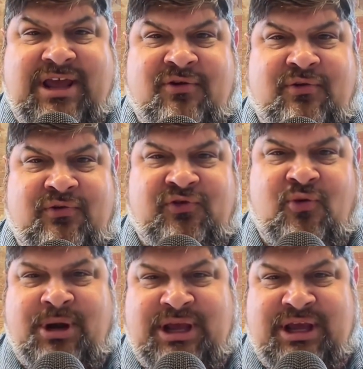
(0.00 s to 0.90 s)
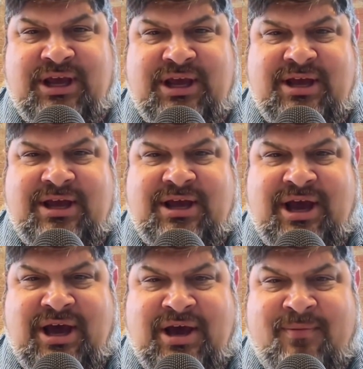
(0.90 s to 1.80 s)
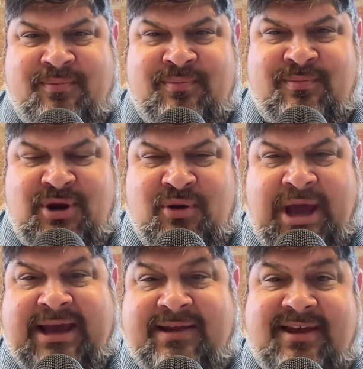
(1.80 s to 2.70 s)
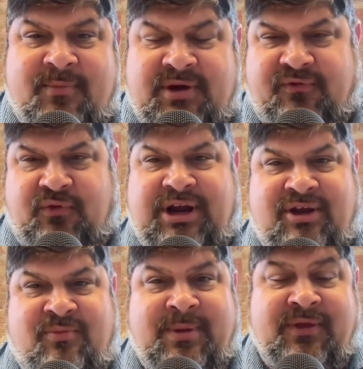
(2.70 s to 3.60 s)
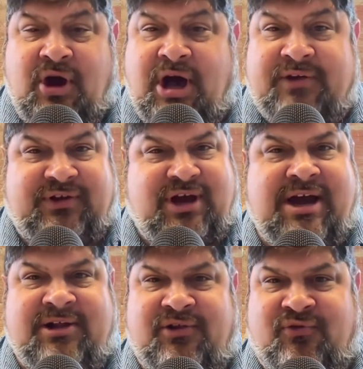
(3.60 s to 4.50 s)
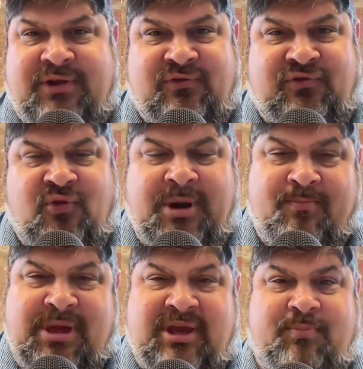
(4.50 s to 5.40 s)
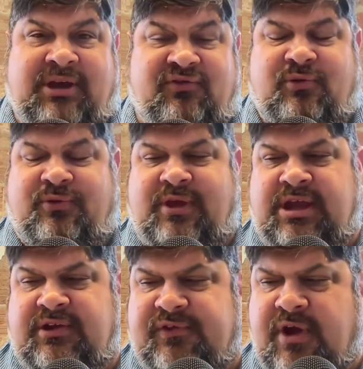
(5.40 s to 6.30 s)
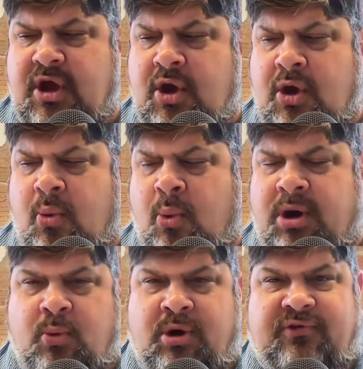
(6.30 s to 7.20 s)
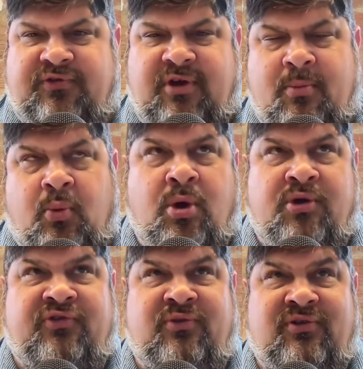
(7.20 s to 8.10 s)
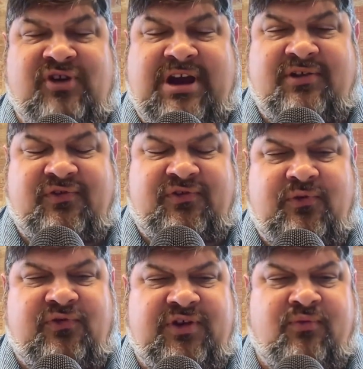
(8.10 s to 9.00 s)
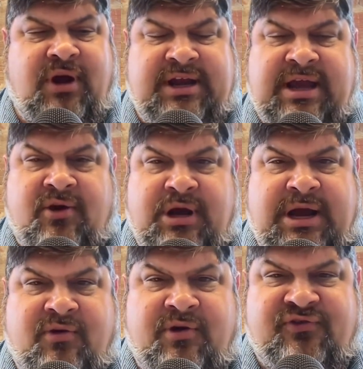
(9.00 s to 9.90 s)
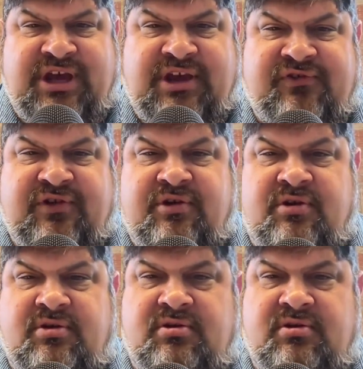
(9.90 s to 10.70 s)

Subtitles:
You know, there's so many, you know, academic freedom and the cost of college, right? There's so many big picture things. What are some or one or two of the challenges you see right now in higher education?